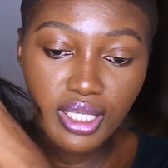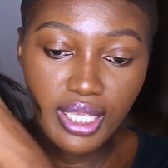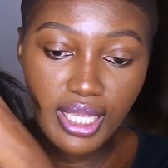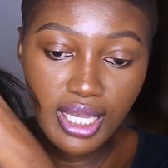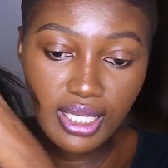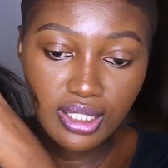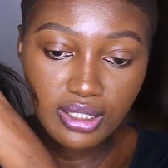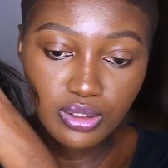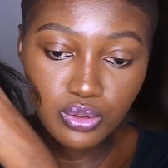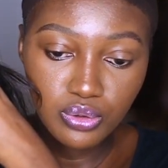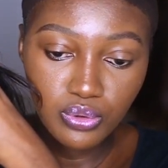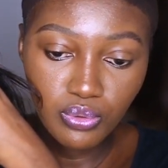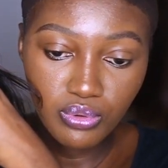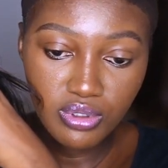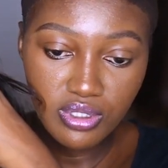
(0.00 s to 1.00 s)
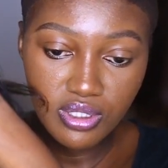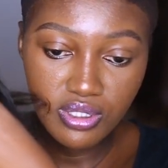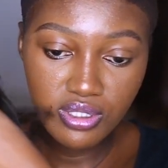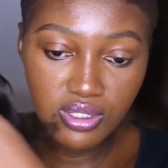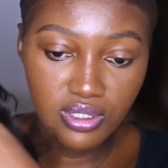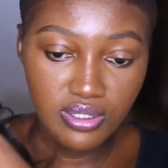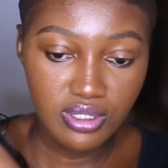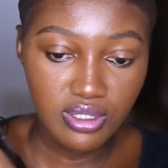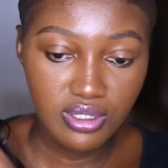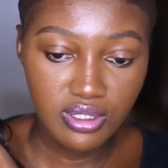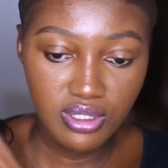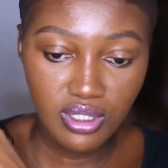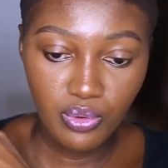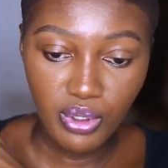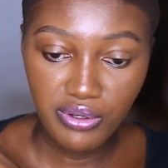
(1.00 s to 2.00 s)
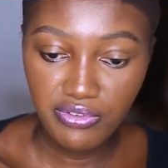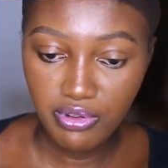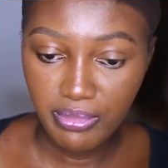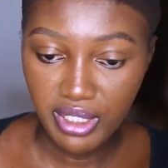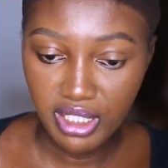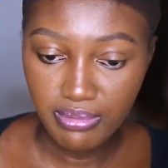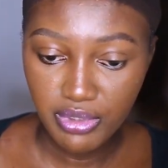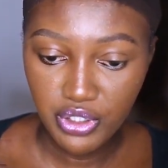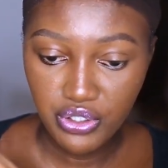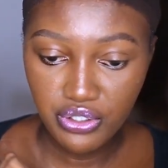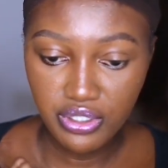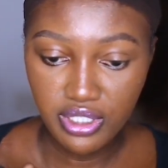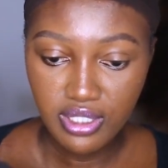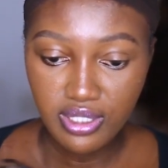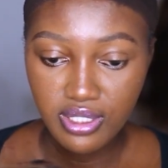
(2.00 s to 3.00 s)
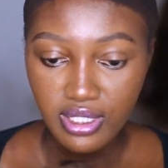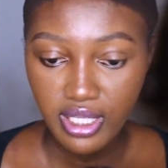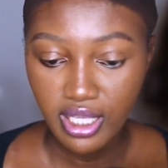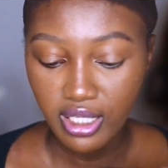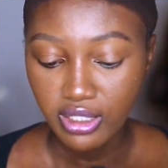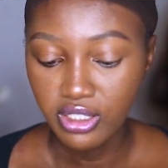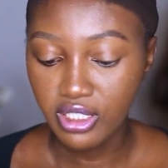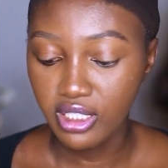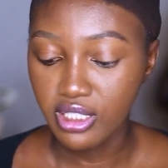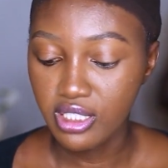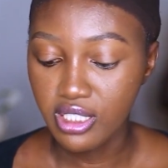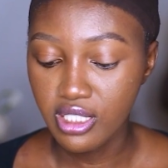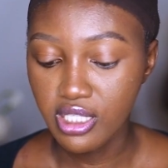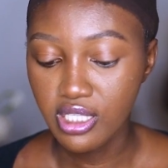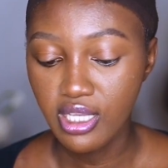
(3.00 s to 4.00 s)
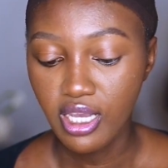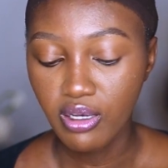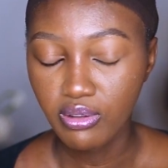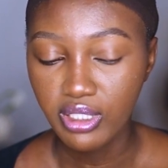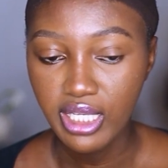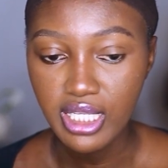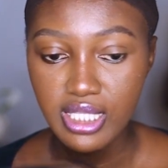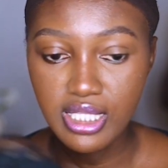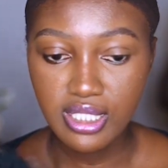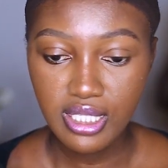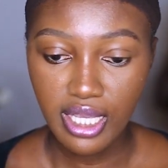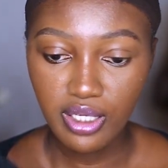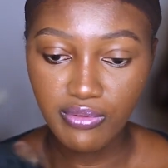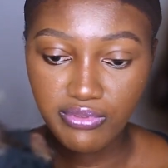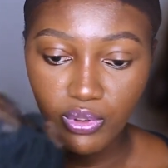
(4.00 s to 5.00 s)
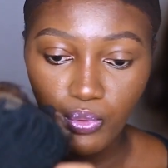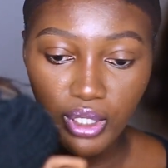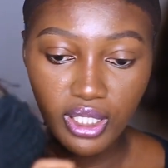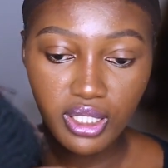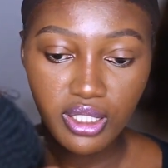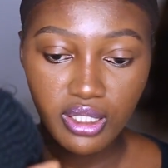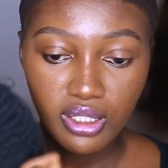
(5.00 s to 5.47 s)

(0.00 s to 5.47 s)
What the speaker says: Yeah, so this is a wig from Headmistress, and you can see how the inside of the wig